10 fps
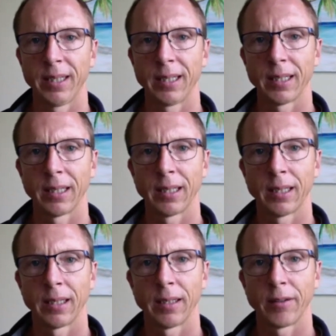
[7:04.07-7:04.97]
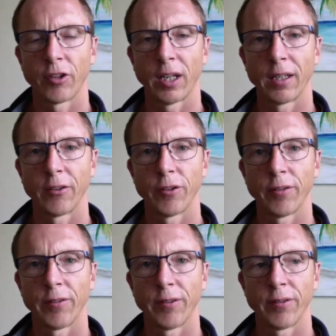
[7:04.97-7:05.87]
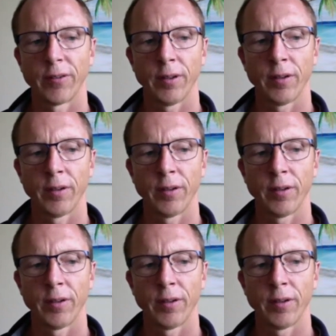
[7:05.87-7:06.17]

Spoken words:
challenge is